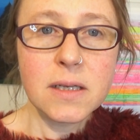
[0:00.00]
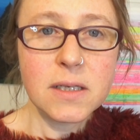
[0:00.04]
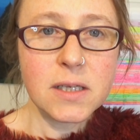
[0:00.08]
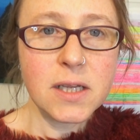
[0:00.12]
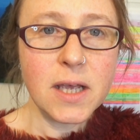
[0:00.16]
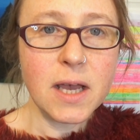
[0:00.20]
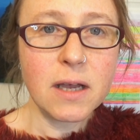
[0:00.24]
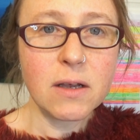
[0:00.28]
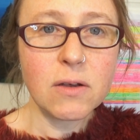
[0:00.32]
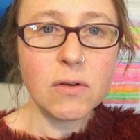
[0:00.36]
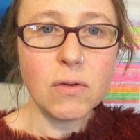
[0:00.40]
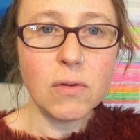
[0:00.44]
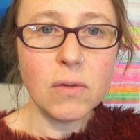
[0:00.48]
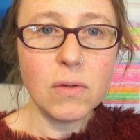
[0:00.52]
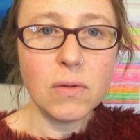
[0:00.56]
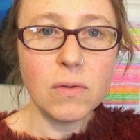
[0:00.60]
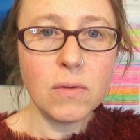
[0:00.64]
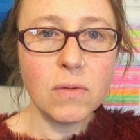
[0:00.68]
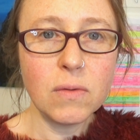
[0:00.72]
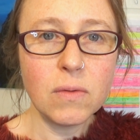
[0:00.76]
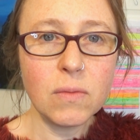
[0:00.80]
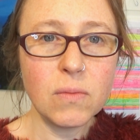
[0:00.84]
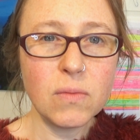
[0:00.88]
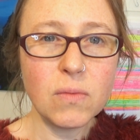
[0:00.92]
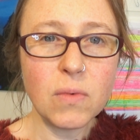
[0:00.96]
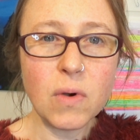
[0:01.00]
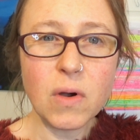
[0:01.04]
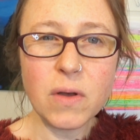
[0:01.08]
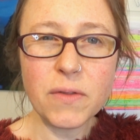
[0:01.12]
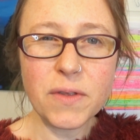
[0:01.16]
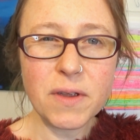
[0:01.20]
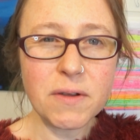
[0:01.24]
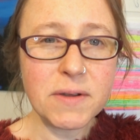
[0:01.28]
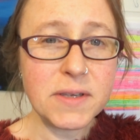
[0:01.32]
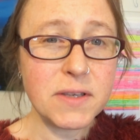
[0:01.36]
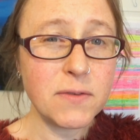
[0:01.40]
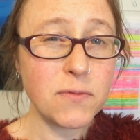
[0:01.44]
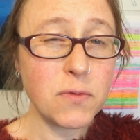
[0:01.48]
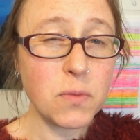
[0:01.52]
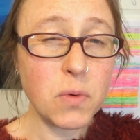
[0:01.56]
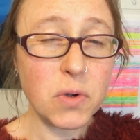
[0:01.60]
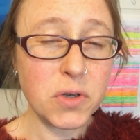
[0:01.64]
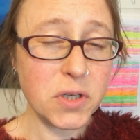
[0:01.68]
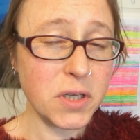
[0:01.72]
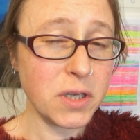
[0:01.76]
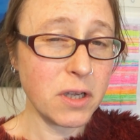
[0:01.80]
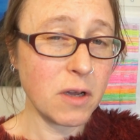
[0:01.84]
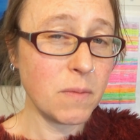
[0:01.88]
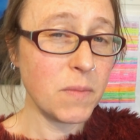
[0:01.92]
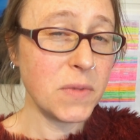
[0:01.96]
tackle what there is of the
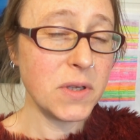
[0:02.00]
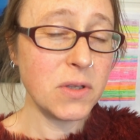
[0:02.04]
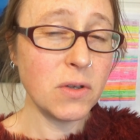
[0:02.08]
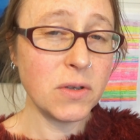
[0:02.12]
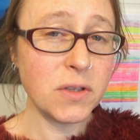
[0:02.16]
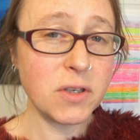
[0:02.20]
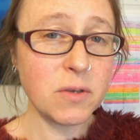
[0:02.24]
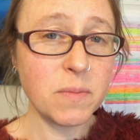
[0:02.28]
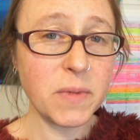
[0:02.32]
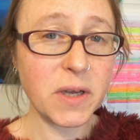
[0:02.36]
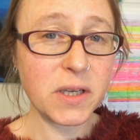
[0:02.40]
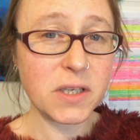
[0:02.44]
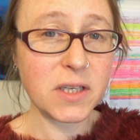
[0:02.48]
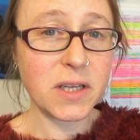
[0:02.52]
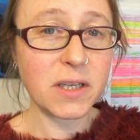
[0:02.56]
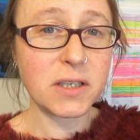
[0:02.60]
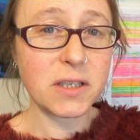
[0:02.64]
washing up. There's not too much